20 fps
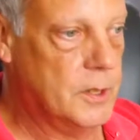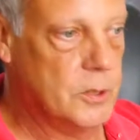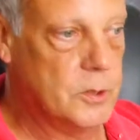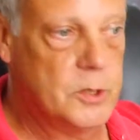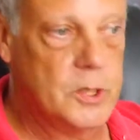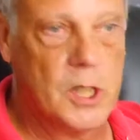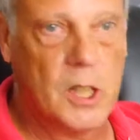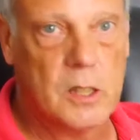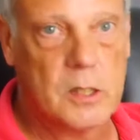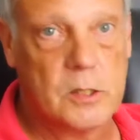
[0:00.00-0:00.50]

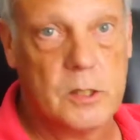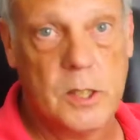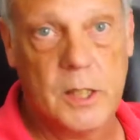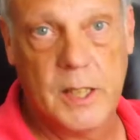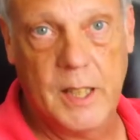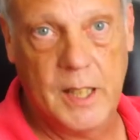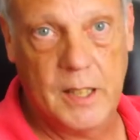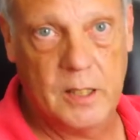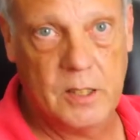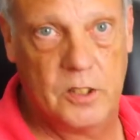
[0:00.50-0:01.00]
color
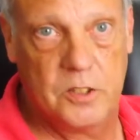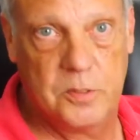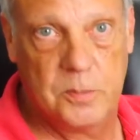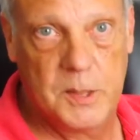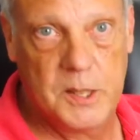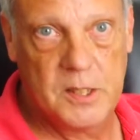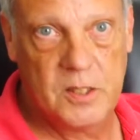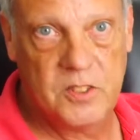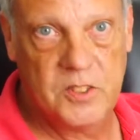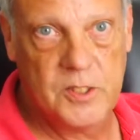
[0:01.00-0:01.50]

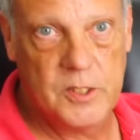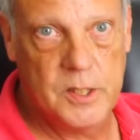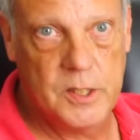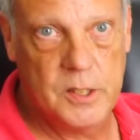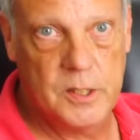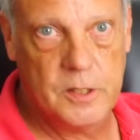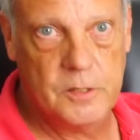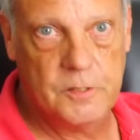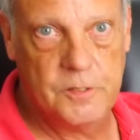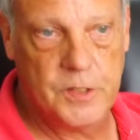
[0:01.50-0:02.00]
enhancements
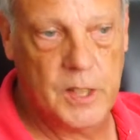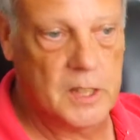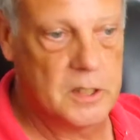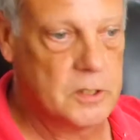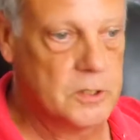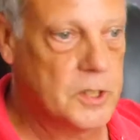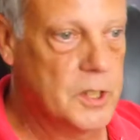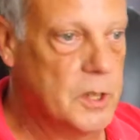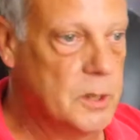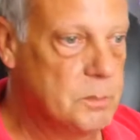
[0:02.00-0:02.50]
in Final
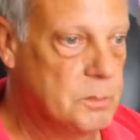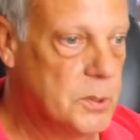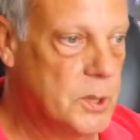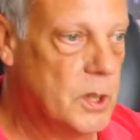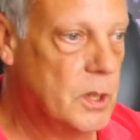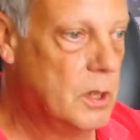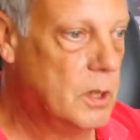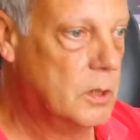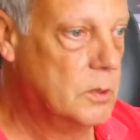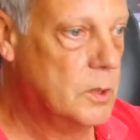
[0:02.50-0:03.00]
Cut
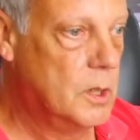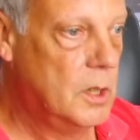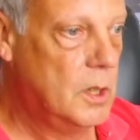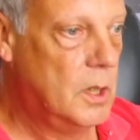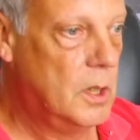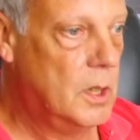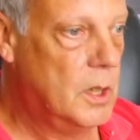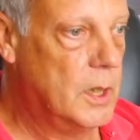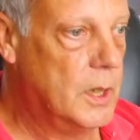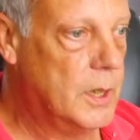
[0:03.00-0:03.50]
Pro,
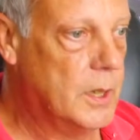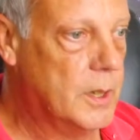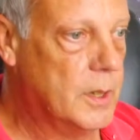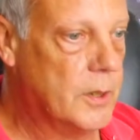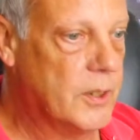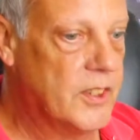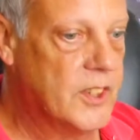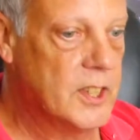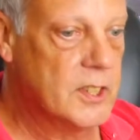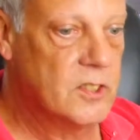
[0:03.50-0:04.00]

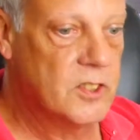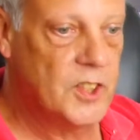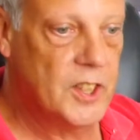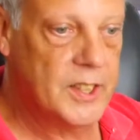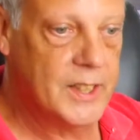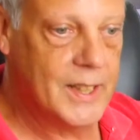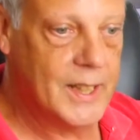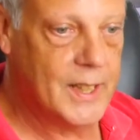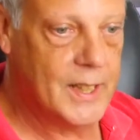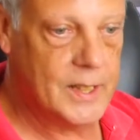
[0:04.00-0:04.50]
things
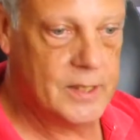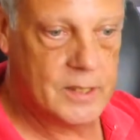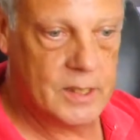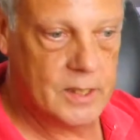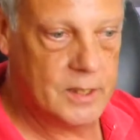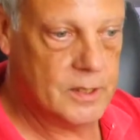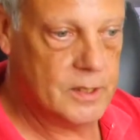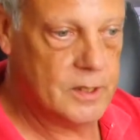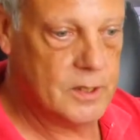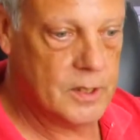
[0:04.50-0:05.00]
like
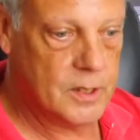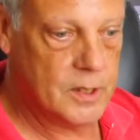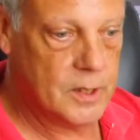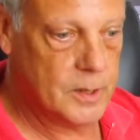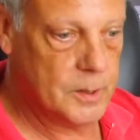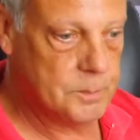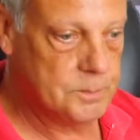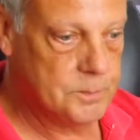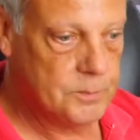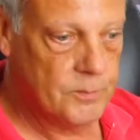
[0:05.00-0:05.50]

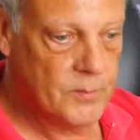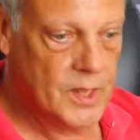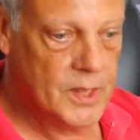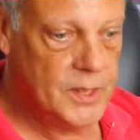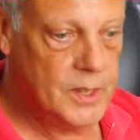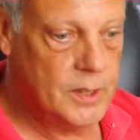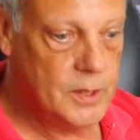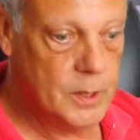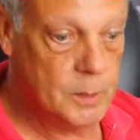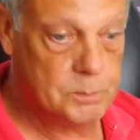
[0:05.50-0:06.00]
that
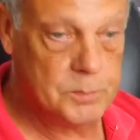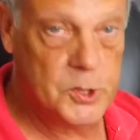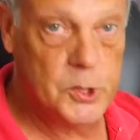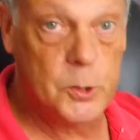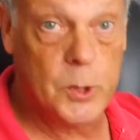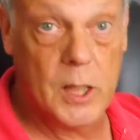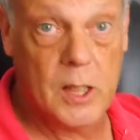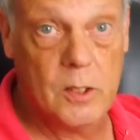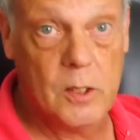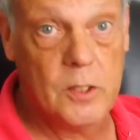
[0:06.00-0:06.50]
eat up
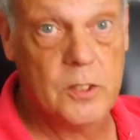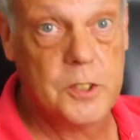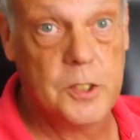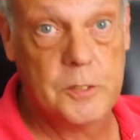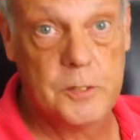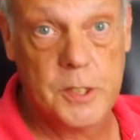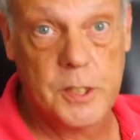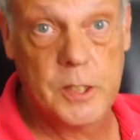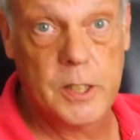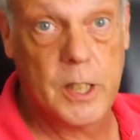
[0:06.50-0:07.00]
2 hours
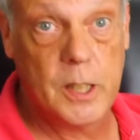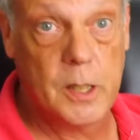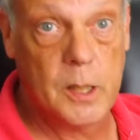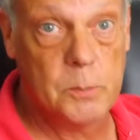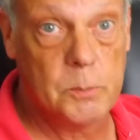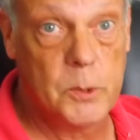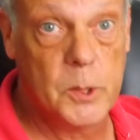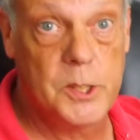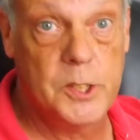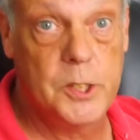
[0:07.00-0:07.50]
of your
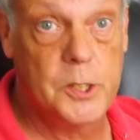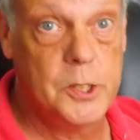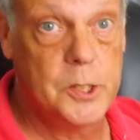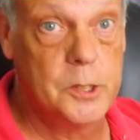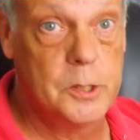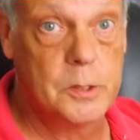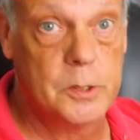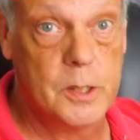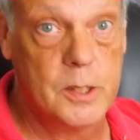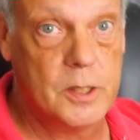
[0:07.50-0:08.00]
time when you
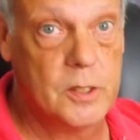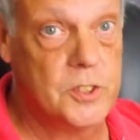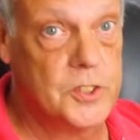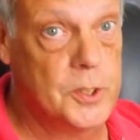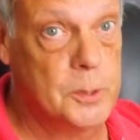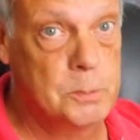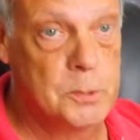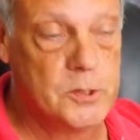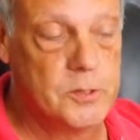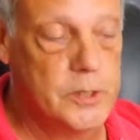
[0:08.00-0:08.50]
do a
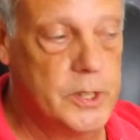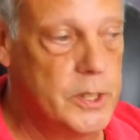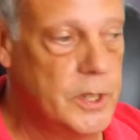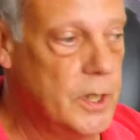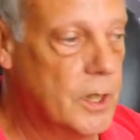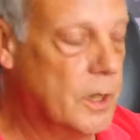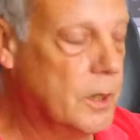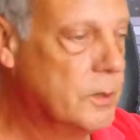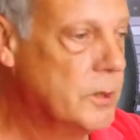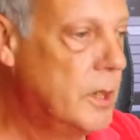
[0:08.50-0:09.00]
simple
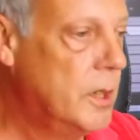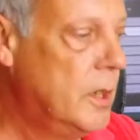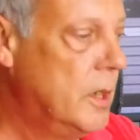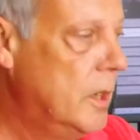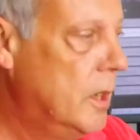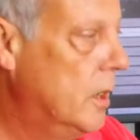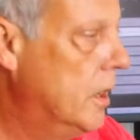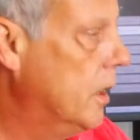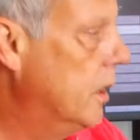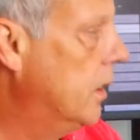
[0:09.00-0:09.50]
video.
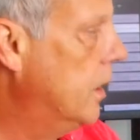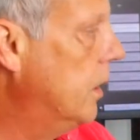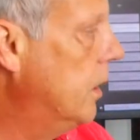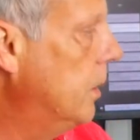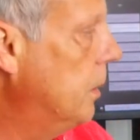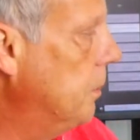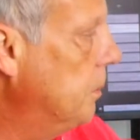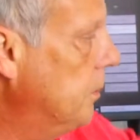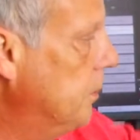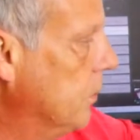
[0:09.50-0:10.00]

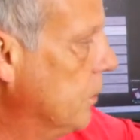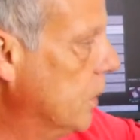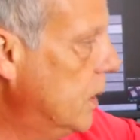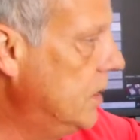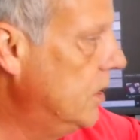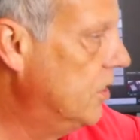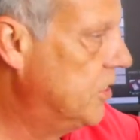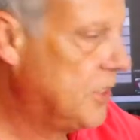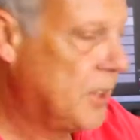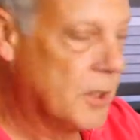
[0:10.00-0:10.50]
When
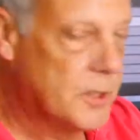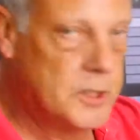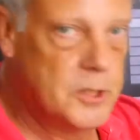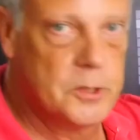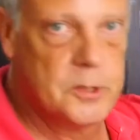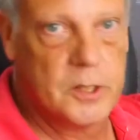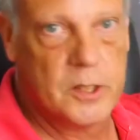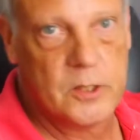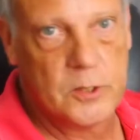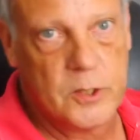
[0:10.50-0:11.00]
you start
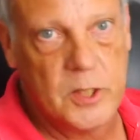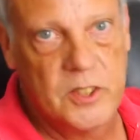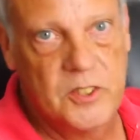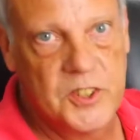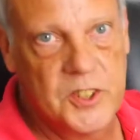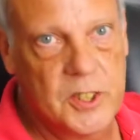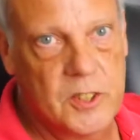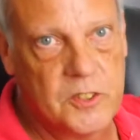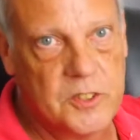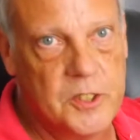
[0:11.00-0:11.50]
doing
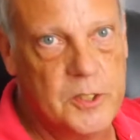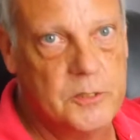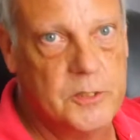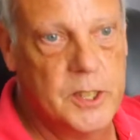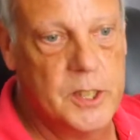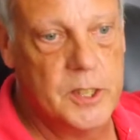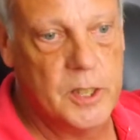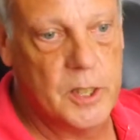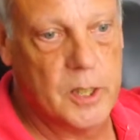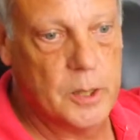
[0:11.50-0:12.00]
360
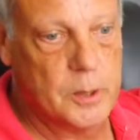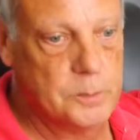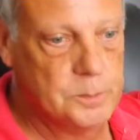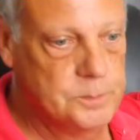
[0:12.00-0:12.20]
video